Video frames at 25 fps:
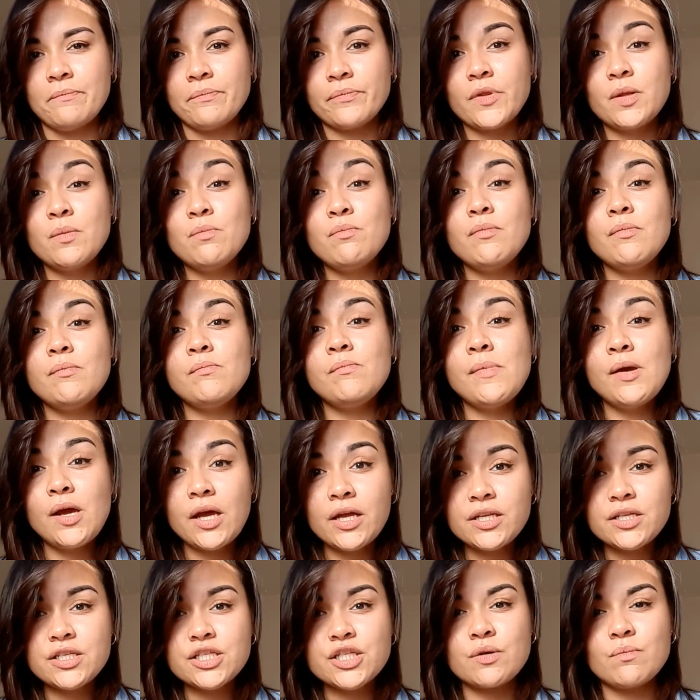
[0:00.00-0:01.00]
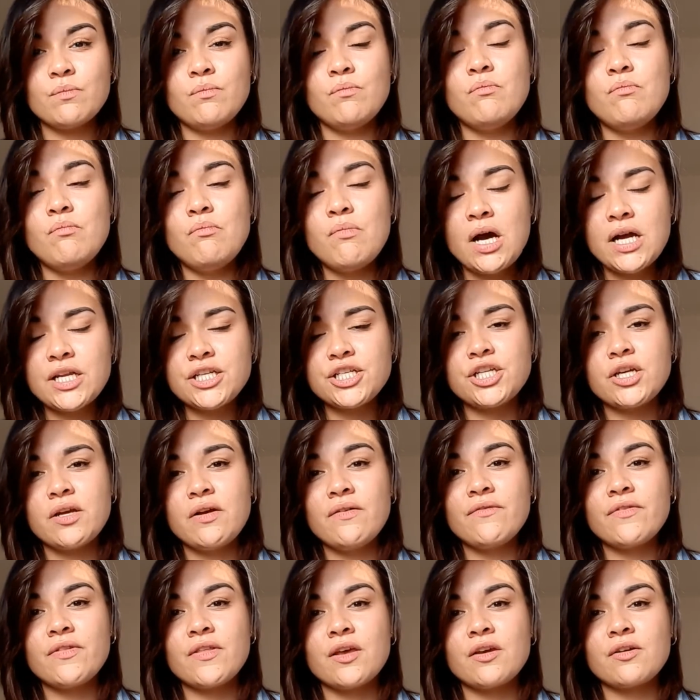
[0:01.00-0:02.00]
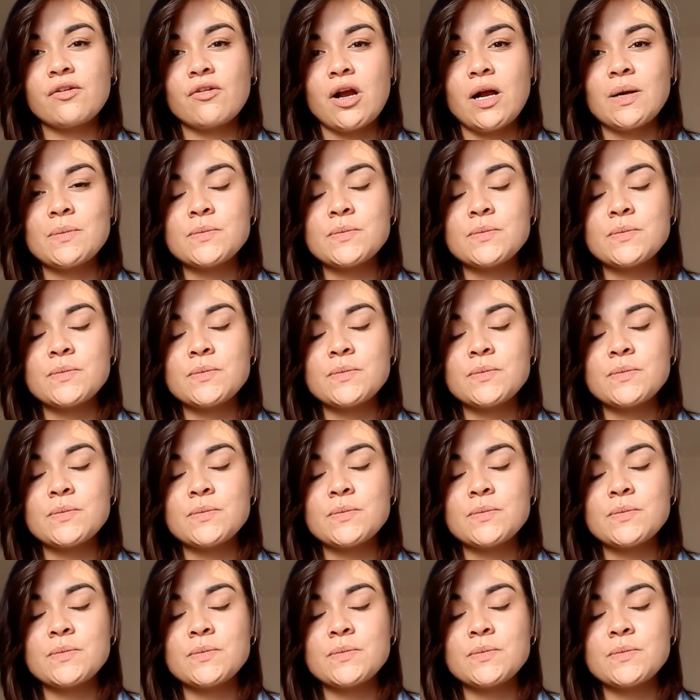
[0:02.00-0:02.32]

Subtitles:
much of the crop